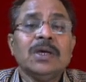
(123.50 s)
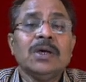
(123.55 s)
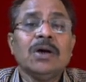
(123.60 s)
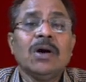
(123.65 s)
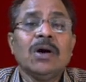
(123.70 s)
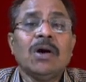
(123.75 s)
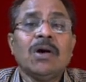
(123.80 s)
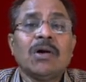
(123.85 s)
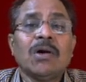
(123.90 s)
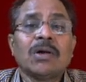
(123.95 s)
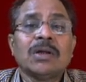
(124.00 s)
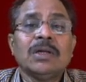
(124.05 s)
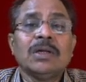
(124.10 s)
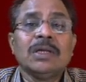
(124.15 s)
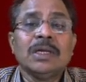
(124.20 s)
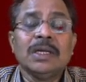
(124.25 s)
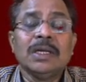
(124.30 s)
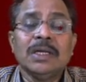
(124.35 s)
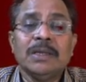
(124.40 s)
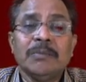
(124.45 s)
or
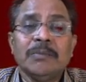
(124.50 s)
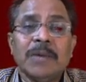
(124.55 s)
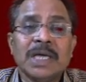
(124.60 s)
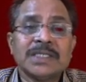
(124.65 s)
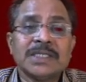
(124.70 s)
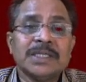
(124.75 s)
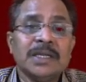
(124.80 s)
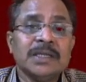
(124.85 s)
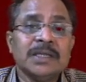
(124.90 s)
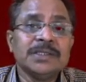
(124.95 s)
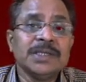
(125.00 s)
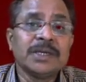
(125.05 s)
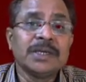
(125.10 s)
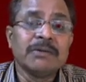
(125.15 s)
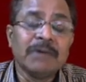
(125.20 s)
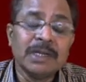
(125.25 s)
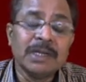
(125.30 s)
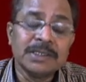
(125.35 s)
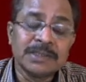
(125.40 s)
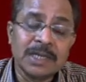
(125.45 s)
mass energy
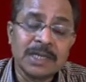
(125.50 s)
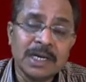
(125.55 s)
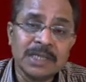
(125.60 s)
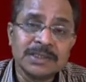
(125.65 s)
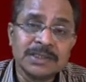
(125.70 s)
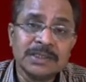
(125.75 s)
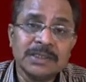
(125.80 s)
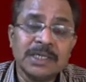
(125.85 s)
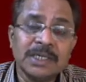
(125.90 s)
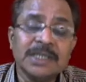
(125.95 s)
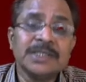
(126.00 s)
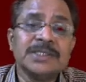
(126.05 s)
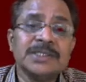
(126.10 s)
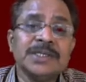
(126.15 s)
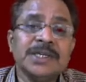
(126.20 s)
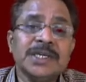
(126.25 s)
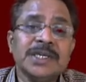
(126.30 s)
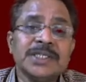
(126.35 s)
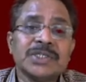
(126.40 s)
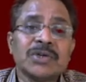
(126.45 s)
equivalence relation, that is
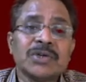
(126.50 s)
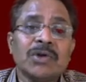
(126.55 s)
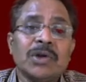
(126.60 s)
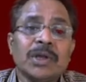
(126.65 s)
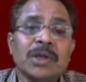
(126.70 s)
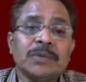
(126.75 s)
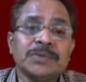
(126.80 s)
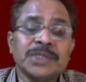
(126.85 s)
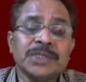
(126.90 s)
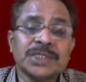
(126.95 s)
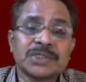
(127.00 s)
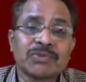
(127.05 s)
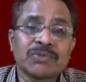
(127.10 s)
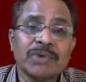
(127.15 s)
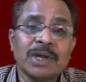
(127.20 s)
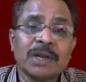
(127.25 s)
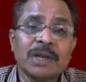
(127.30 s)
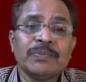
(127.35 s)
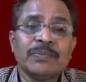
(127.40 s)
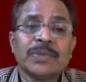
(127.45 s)
E is equal to mc
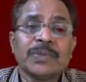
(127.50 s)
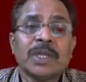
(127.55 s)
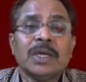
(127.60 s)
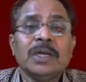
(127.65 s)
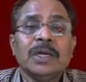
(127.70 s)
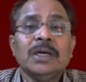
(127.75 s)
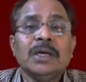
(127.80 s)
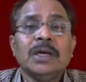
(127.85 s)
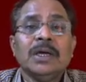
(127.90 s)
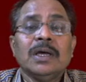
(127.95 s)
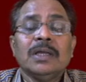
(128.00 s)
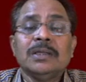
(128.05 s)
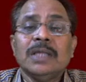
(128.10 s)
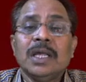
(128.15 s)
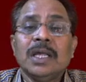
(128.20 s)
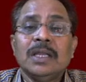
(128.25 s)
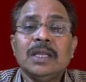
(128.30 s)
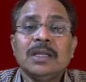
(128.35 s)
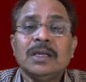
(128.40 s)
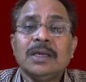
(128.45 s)
square.
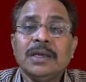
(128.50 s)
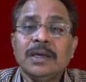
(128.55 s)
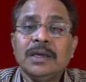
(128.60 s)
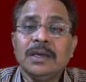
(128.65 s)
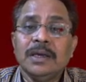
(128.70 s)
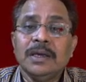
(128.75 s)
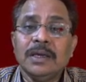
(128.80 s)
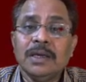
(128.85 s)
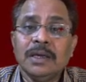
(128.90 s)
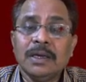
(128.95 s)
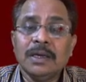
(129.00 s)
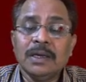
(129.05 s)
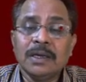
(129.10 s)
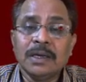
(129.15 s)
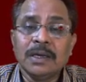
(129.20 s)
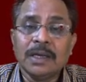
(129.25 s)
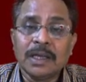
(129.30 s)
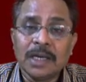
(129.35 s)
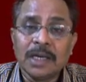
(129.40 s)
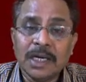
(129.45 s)
Then
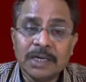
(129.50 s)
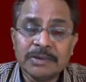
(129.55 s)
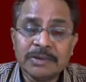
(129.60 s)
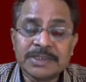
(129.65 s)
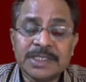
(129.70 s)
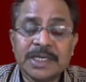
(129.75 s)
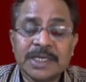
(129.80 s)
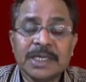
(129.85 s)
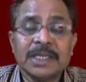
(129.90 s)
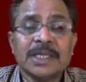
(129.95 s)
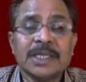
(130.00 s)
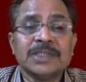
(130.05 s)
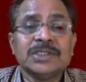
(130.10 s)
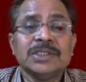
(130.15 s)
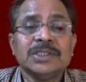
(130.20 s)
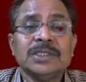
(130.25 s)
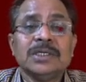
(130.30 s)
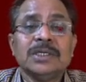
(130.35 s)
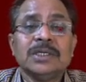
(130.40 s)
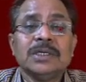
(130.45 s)
a relativistic
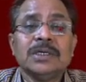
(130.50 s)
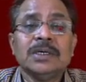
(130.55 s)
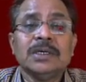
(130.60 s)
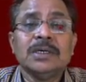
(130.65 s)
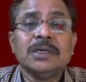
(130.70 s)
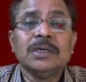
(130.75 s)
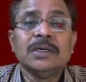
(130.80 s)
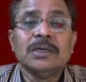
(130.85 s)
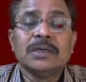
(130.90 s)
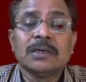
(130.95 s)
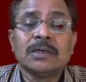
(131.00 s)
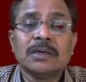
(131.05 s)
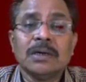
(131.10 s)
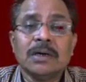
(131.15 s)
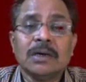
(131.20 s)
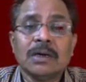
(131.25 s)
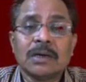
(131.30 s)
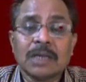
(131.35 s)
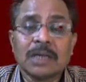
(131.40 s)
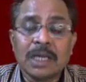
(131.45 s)
energy,
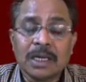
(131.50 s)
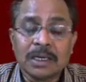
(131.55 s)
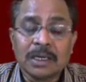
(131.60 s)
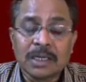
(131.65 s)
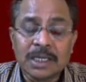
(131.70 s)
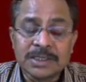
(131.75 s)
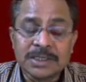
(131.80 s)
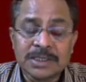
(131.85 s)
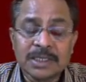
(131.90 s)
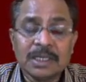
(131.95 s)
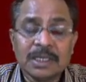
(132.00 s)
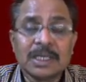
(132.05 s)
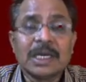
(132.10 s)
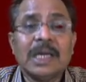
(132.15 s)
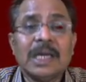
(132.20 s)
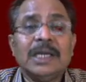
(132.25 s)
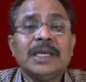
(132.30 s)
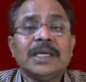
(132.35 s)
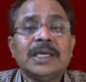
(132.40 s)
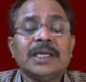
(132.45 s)
classical
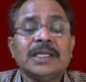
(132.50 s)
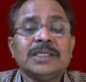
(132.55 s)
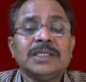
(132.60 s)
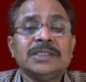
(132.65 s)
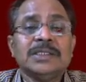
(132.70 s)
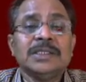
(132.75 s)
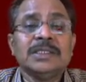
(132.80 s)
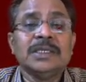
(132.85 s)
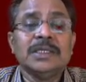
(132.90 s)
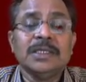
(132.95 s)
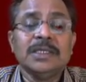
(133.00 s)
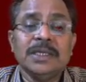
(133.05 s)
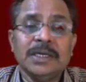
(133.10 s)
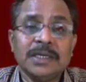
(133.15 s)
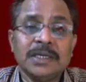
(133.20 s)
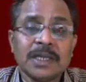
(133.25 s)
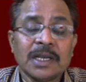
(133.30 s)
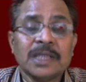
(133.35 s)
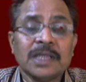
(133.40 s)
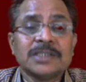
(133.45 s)
kinetic energy,
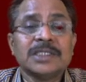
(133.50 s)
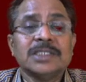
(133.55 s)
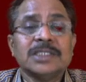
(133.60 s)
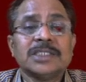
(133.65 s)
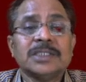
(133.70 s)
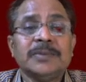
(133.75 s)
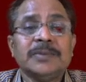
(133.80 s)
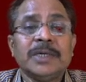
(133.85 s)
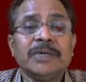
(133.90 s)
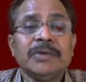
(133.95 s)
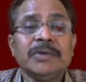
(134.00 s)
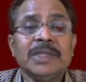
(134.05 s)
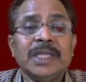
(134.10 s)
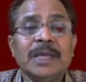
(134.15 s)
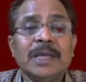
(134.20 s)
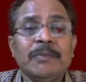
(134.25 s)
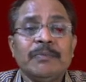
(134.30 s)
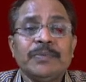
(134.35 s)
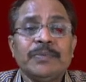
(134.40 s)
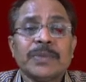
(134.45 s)
interrelationship between
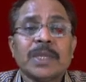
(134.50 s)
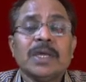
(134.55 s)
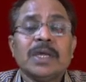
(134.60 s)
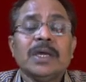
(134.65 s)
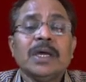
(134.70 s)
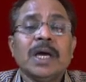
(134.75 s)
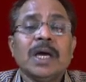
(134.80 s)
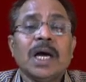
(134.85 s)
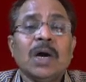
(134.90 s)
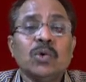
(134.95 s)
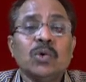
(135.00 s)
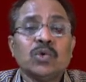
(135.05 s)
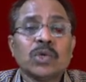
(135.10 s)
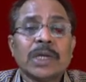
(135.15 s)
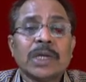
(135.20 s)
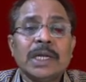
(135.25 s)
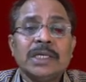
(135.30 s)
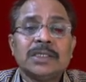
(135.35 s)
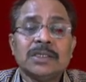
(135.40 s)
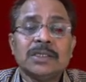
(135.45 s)
them. How to
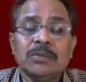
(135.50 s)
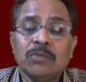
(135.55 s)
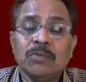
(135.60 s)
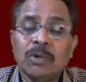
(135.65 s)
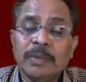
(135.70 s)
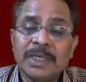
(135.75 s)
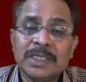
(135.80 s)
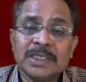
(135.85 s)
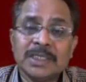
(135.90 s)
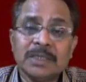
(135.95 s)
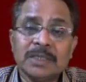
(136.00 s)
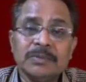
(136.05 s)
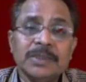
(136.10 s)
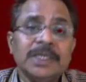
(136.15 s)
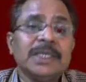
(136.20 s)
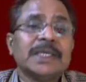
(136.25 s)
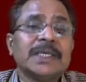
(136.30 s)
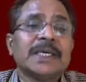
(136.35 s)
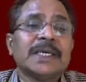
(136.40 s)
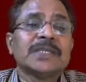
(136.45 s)
write momentum
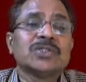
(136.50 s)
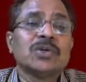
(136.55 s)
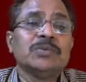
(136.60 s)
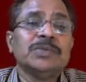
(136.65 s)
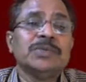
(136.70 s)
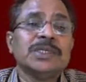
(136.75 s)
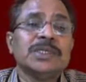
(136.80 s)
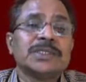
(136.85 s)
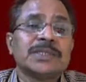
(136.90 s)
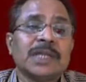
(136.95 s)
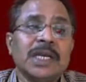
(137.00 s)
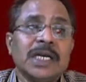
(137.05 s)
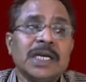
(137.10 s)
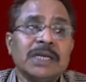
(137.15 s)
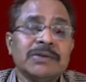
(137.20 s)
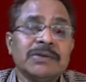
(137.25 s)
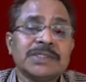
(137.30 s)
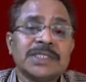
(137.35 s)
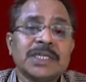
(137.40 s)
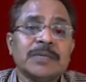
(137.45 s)
in case of this
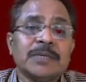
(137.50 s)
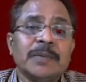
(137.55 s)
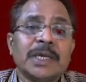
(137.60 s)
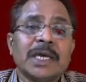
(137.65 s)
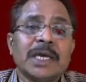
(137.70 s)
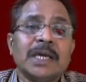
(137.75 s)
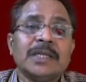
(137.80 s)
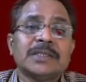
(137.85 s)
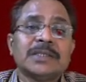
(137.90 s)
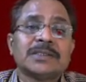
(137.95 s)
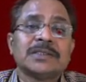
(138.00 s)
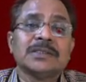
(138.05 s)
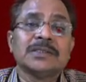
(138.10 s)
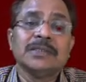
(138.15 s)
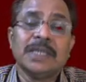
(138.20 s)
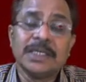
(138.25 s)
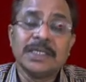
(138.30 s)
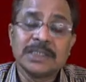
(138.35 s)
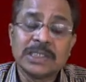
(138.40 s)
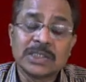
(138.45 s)
relativistic mechanics,
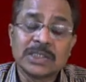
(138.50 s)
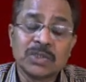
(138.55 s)
that is also